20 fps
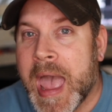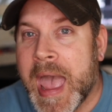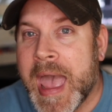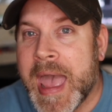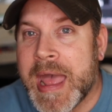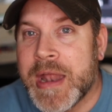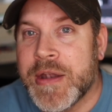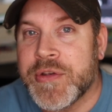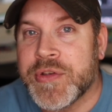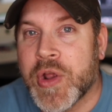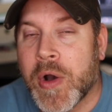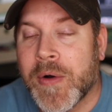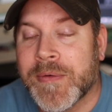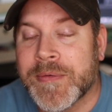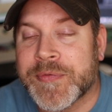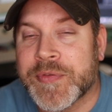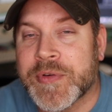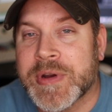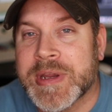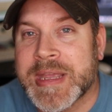and
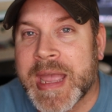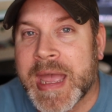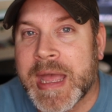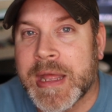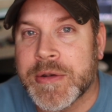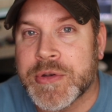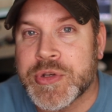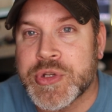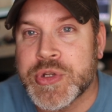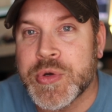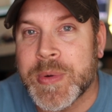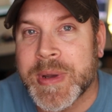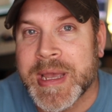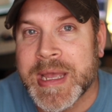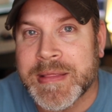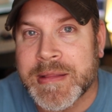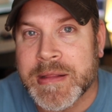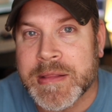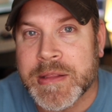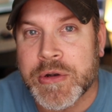don't forget to
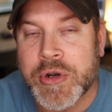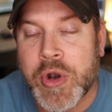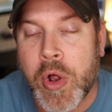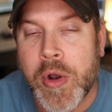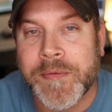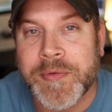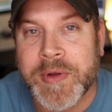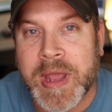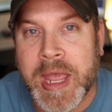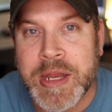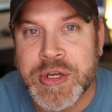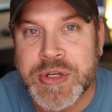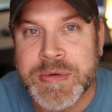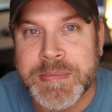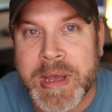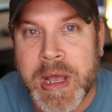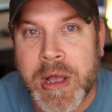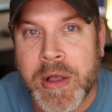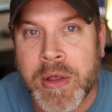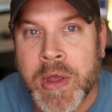hit the little notification
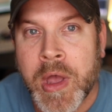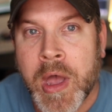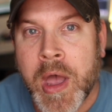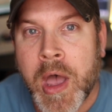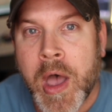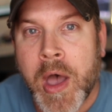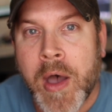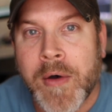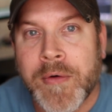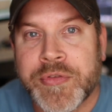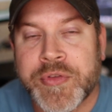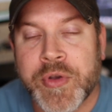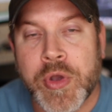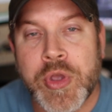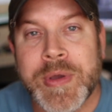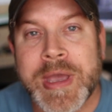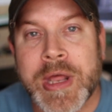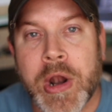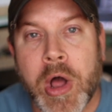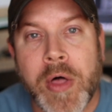bell so
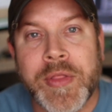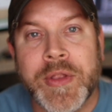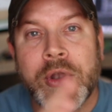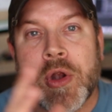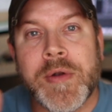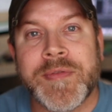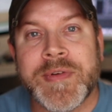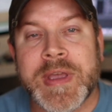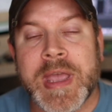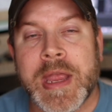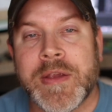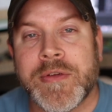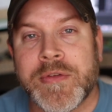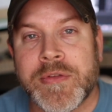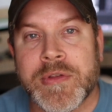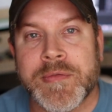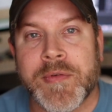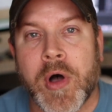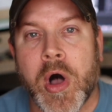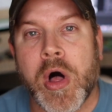you get all the
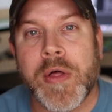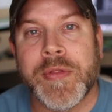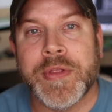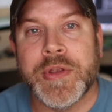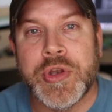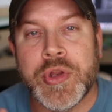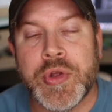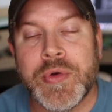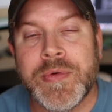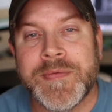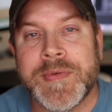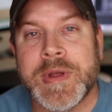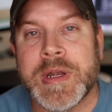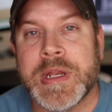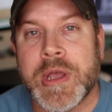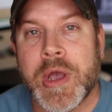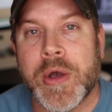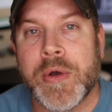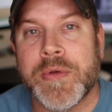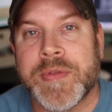notifications of all the new
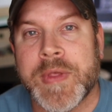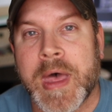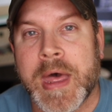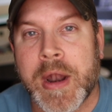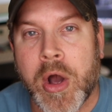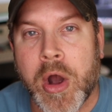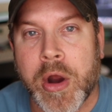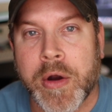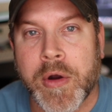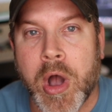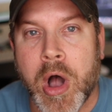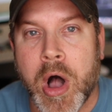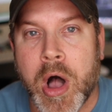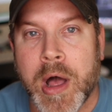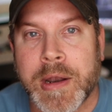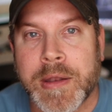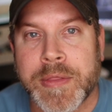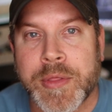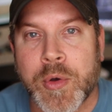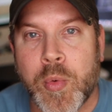videos that are
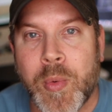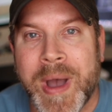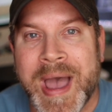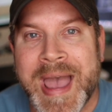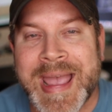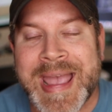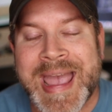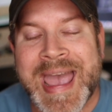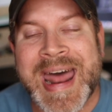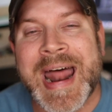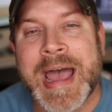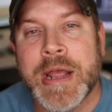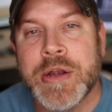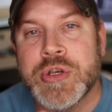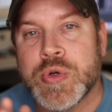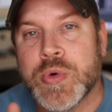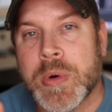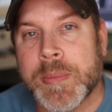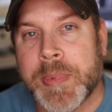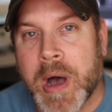on the way. And I
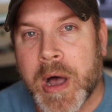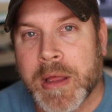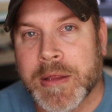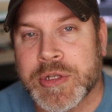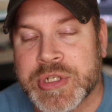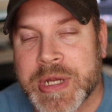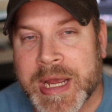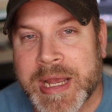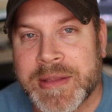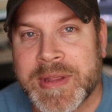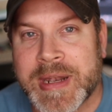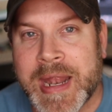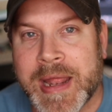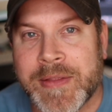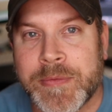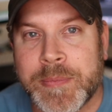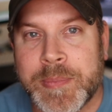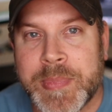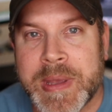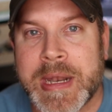do apologize, it
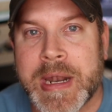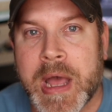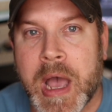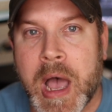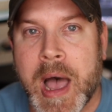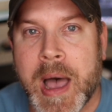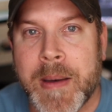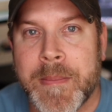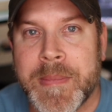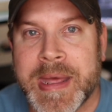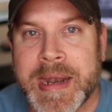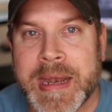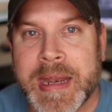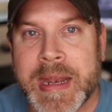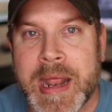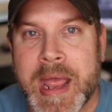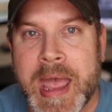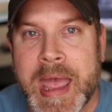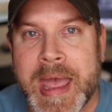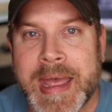has been a hot
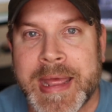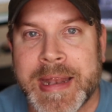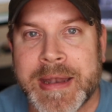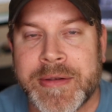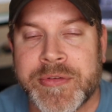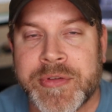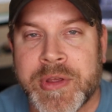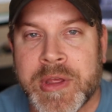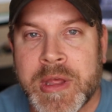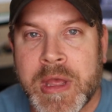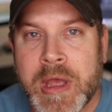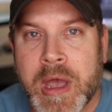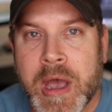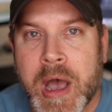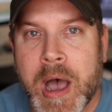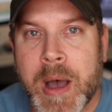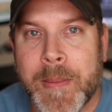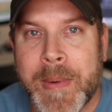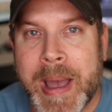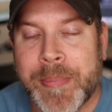minute, and
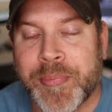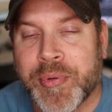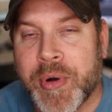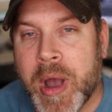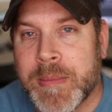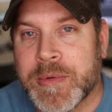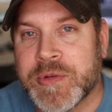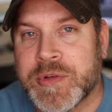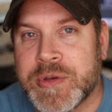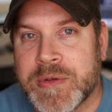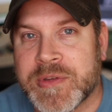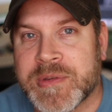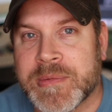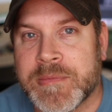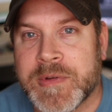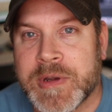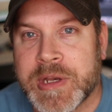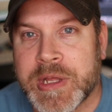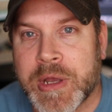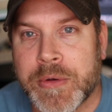I promised you
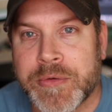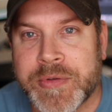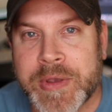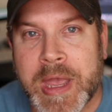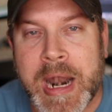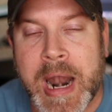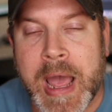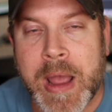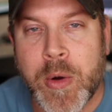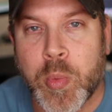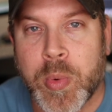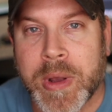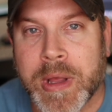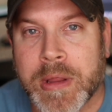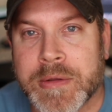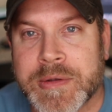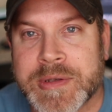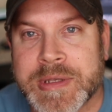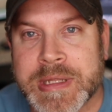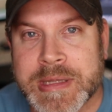some videos and I
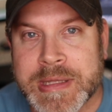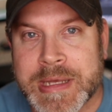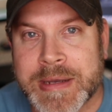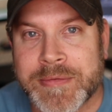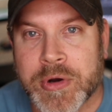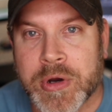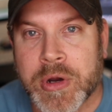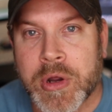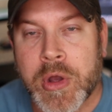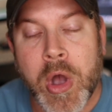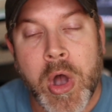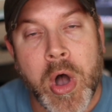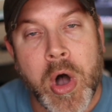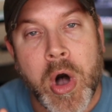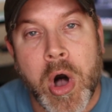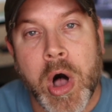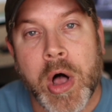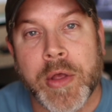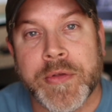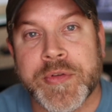will deliver.
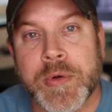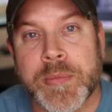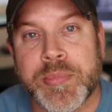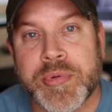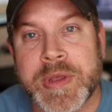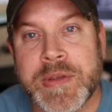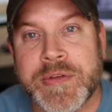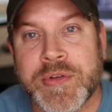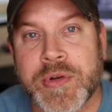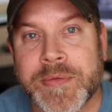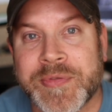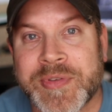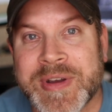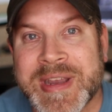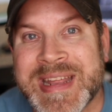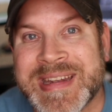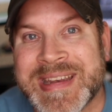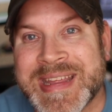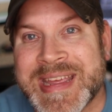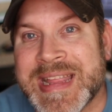Also, please don't
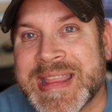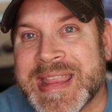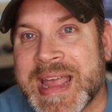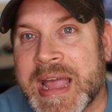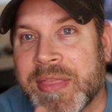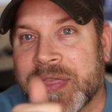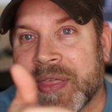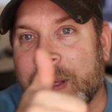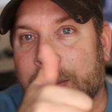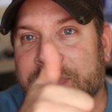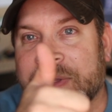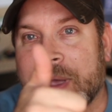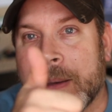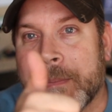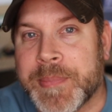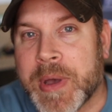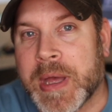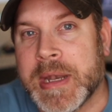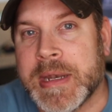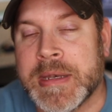forget to hit that thumbs
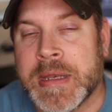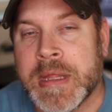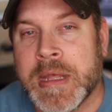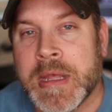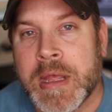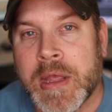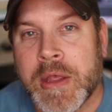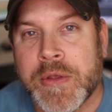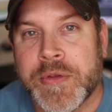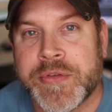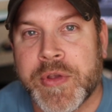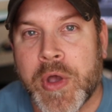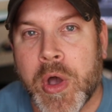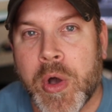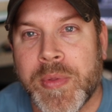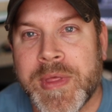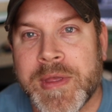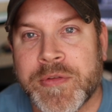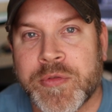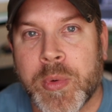up button
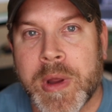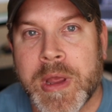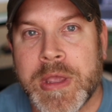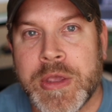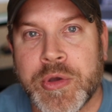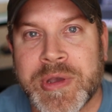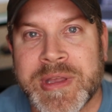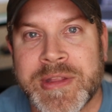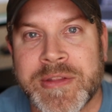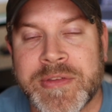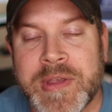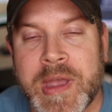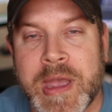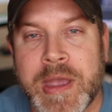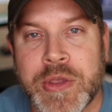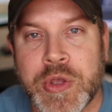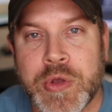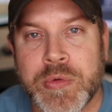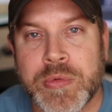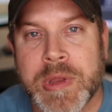so this way you can
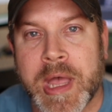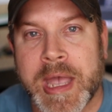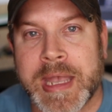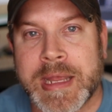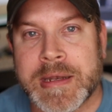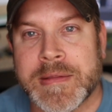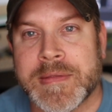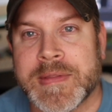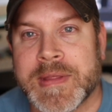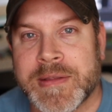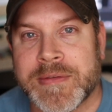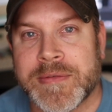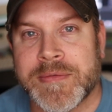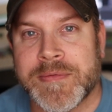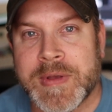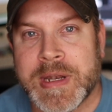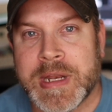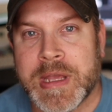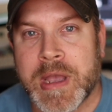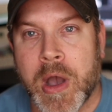say you liked this
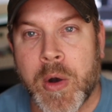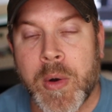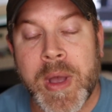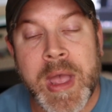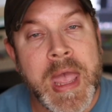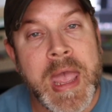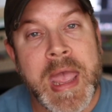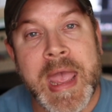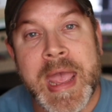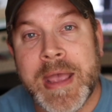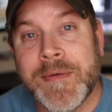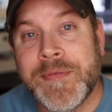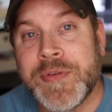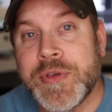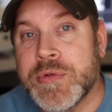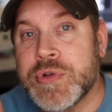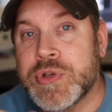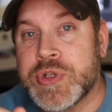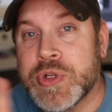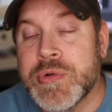video. If
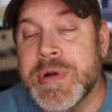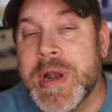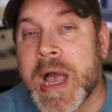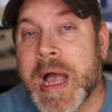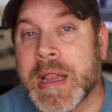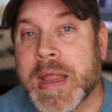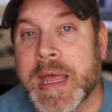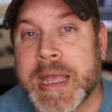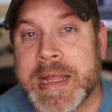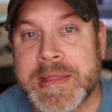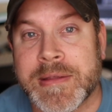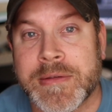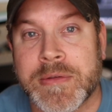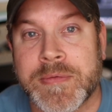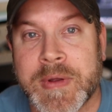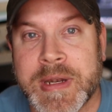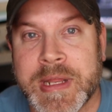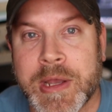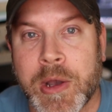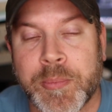you do not like this
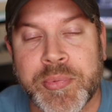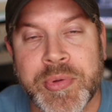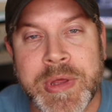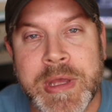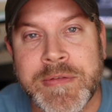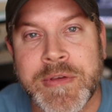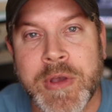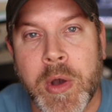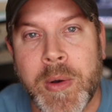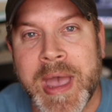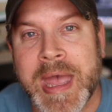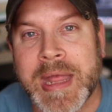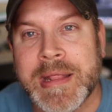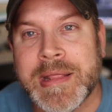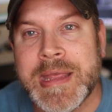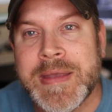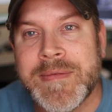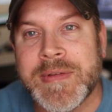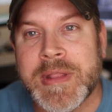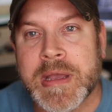video, please go ahead,
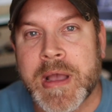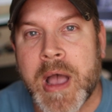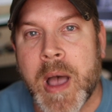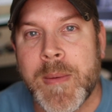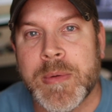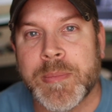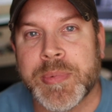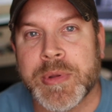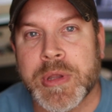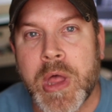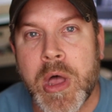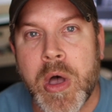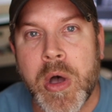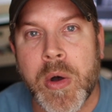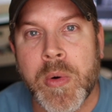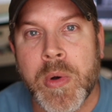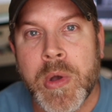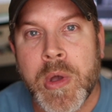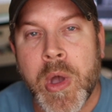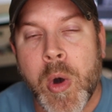leave in the comment
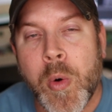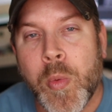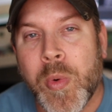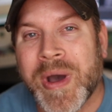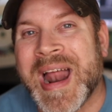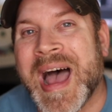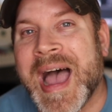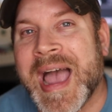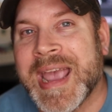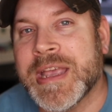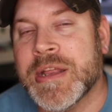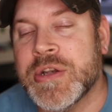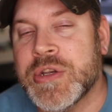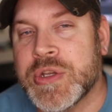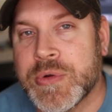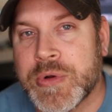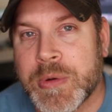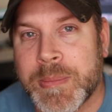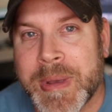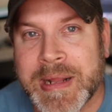below what I can
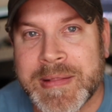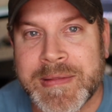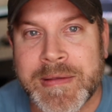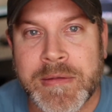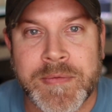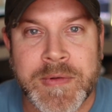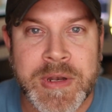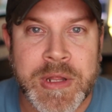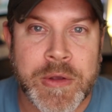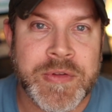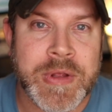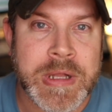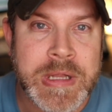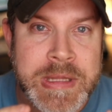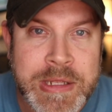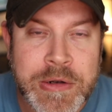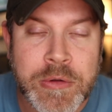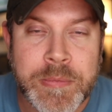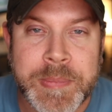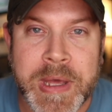do to make these videos a
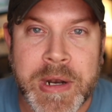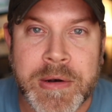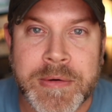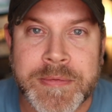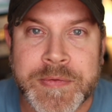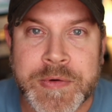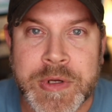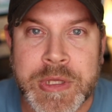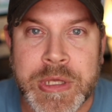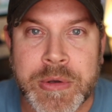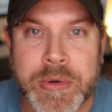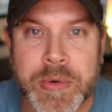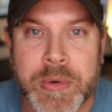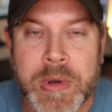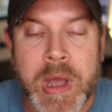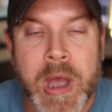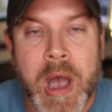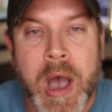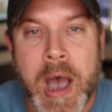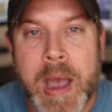little better for you.
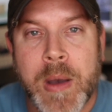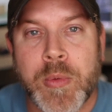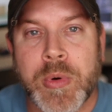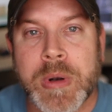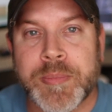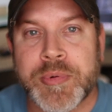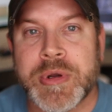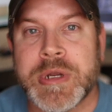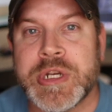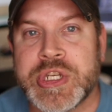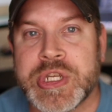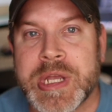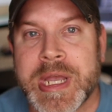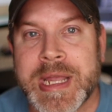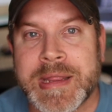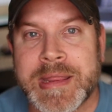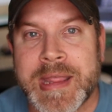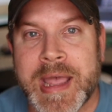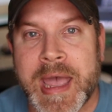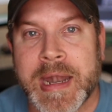I would
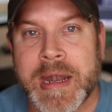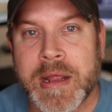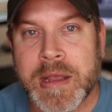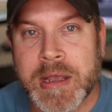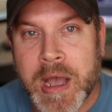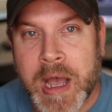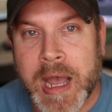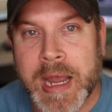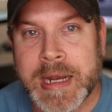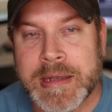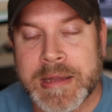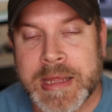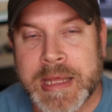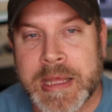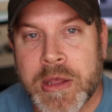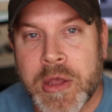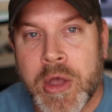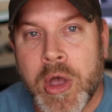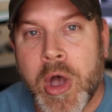appreciate that kindly.